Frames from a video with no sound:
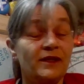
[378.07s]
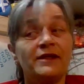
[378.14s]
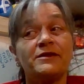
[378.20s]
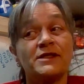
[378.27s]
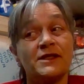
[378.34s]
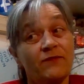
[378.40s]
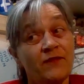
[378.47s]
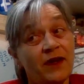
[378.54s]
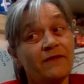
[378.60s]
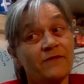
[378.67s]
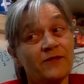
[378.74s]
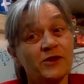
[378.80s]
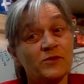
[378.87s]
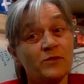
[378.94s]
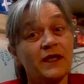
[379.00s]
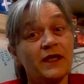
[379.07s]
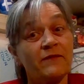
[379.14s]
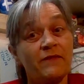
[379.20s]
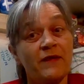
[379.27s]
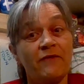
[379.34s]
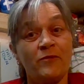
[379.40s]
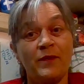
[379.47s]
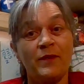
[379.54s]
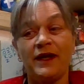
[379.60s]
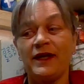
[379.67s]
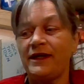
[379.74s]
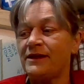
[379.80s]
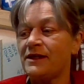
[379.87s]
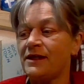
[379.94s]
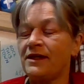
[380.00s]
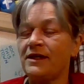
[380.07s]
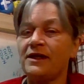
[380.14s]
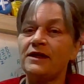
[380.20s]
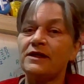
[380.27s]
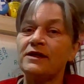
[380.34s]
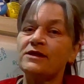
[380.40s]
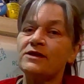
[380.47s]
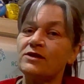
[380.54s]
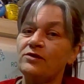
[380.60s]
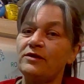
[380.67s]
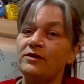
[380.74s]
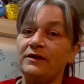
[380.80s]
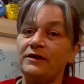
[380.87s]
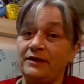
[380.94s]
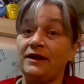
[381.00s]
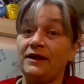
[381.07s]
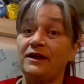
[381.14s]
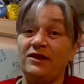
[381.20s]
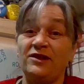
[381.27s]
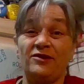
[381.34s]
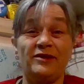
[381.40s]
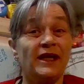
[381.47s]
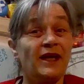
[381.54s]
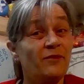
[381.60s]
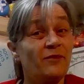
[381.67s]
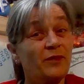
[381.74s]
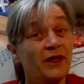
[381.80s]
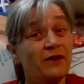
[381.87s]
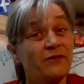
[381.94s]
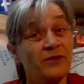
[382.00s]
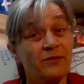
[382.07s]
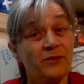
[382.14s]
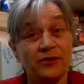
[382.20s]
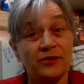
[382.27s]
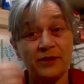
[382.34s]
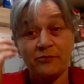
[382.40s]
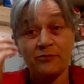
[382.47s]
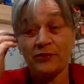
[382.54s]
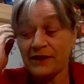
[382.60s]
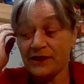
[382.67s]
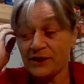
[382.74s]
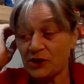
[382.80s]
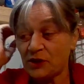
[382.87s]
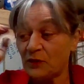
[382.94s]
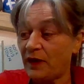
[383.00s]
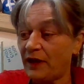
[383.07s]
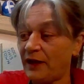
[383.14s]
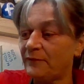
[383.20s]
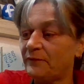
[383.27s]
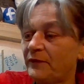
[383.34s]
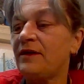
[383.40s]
It's the very first one I've ever made, so it can only get better from here, I'm pretty sure.